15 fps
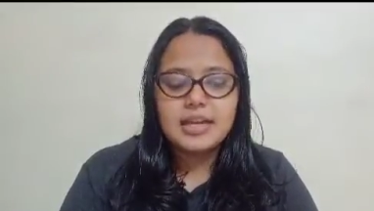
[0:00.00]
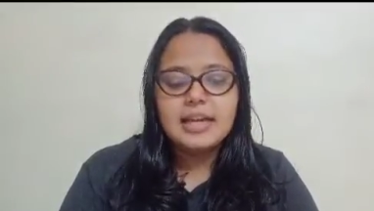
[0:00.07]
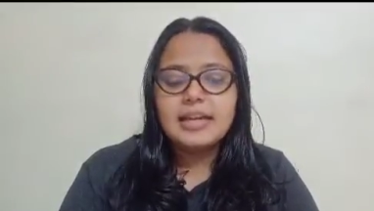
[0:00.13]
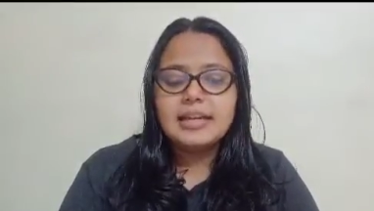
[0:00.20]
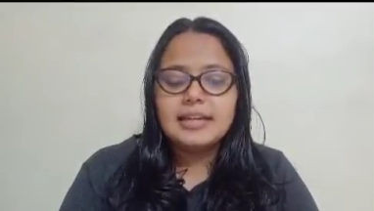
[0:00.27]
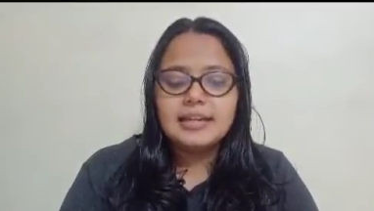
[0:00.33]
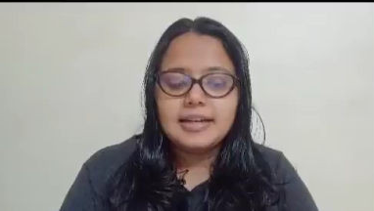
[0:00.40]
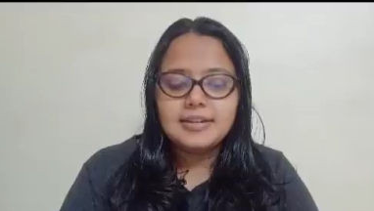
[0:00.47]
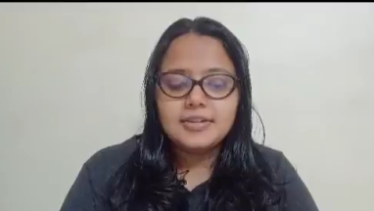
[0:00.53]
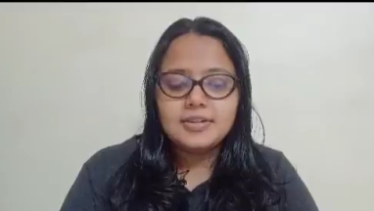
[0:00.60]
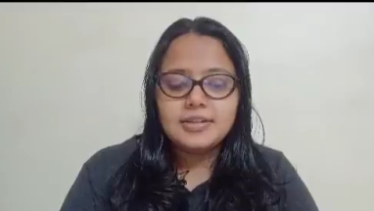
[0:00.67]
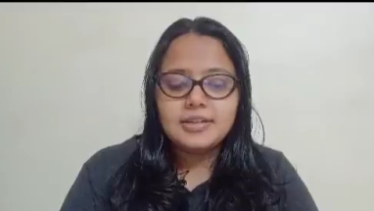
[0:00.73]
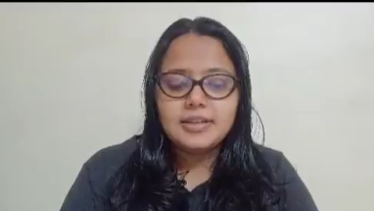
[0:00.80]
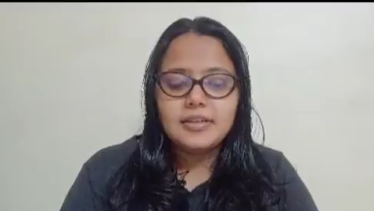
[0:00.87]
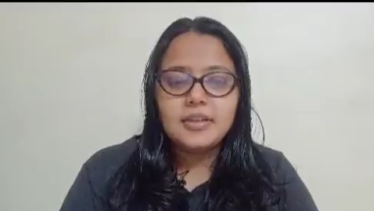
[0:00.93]
in
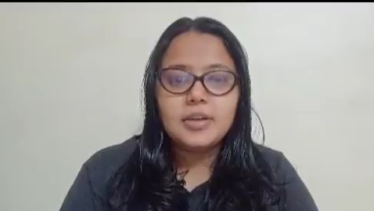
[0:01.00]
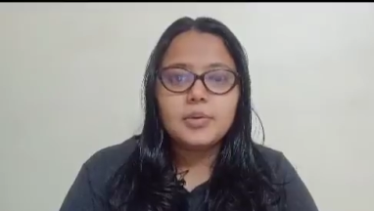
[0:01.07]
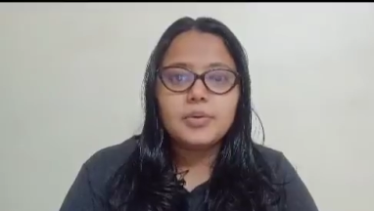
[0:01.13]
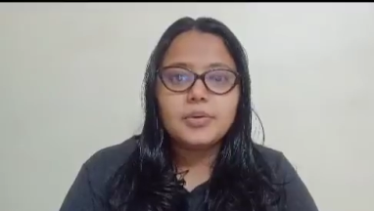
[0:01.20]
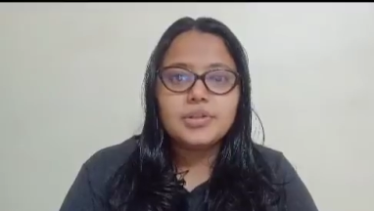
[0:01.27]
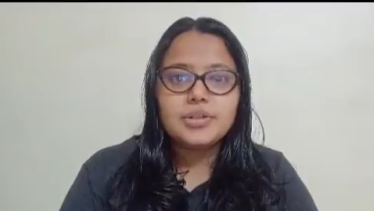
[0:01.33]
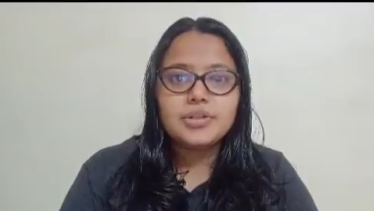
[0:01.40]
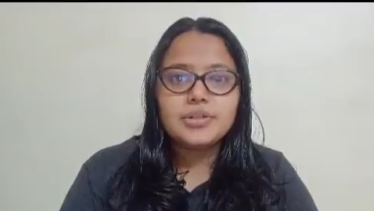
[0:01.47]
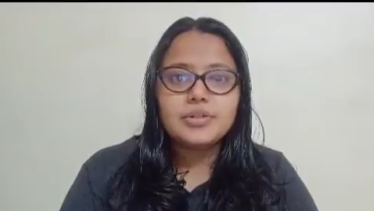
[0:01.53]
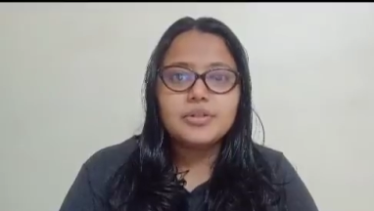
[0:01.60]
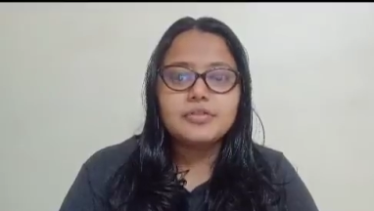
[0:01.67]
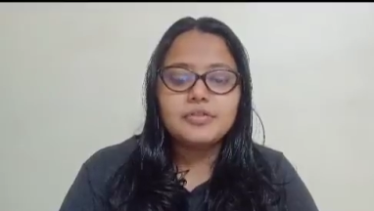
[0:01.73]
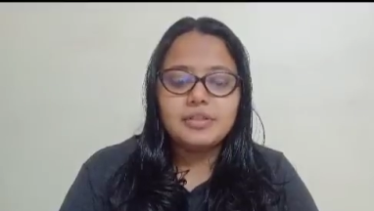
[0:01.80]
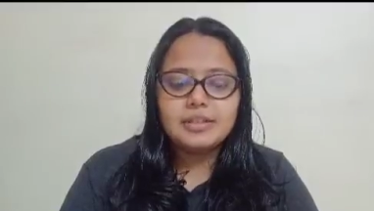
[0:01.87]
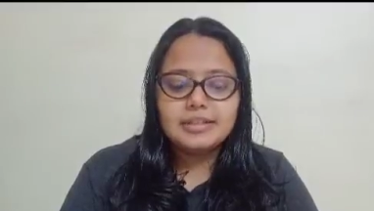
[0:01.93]
addressing the questions of
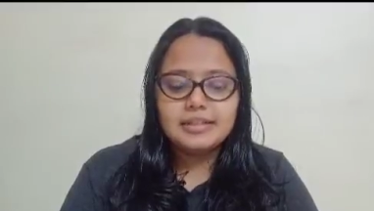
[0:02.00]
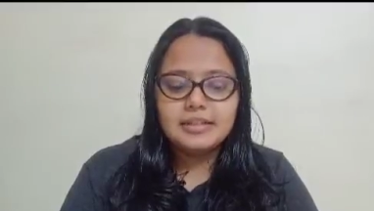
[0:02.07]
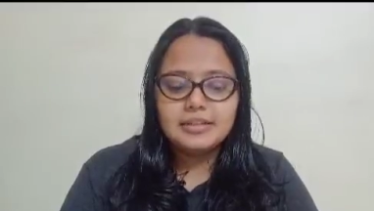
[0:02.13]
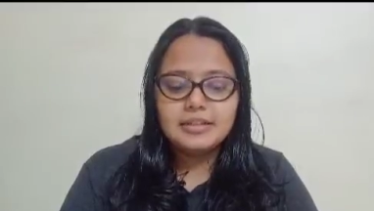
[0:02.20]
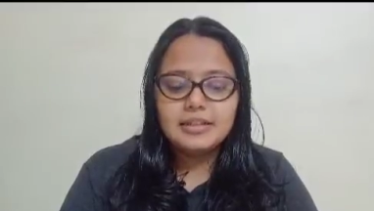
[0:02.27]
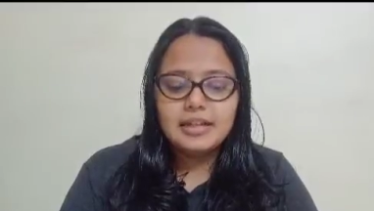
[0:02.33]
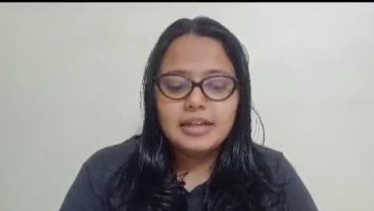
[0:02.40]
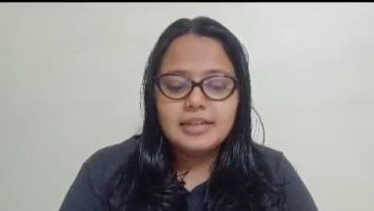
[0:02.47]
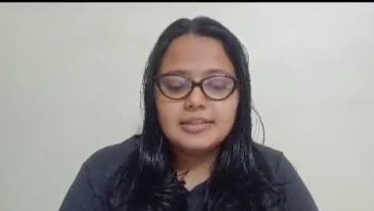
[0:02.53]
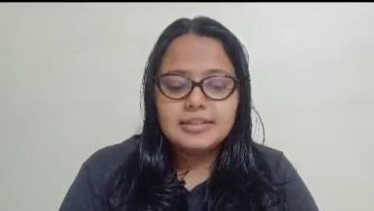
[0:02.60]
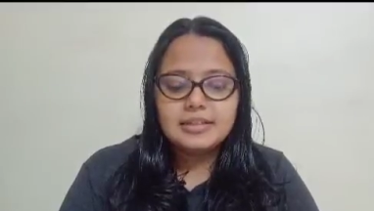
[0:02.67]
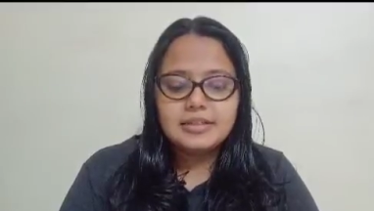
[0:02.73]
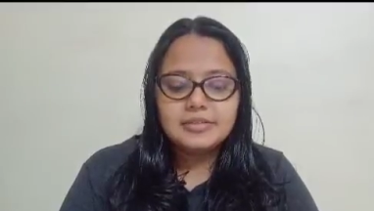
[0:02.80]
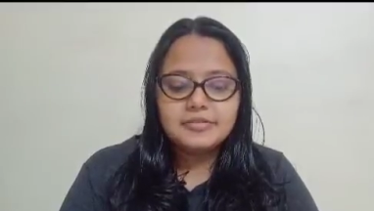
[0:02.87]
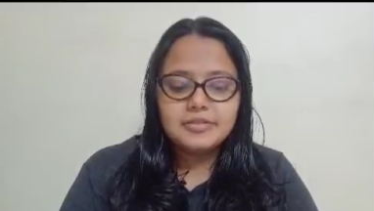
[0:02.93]
legal
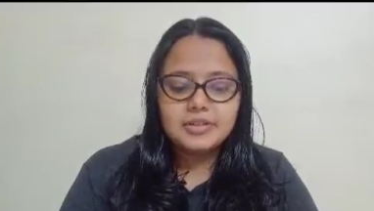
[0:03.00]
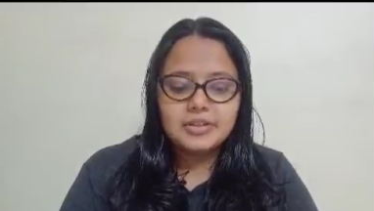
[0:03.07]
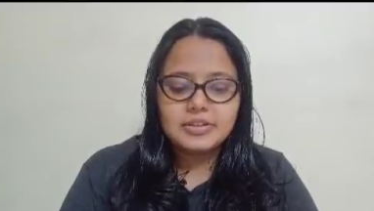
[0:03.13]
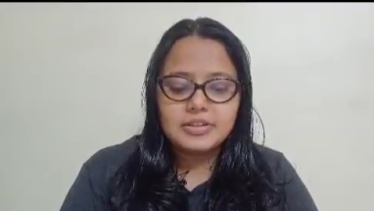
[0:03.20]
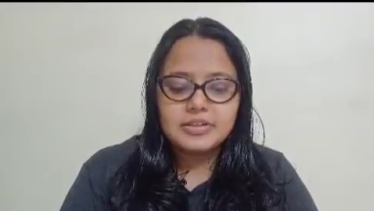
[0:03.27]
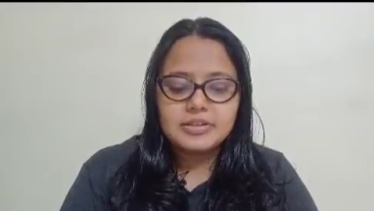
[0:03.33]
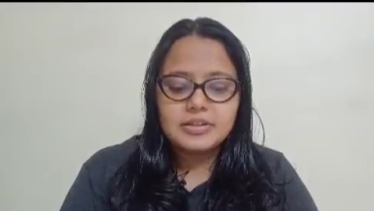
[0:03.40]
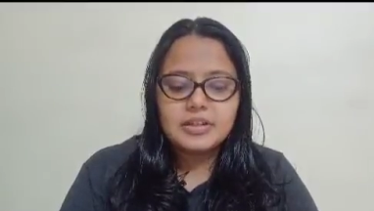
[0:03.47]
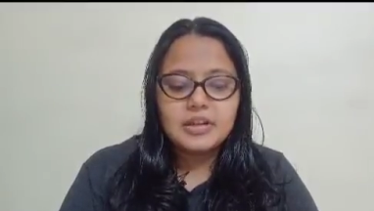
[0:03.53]
significance.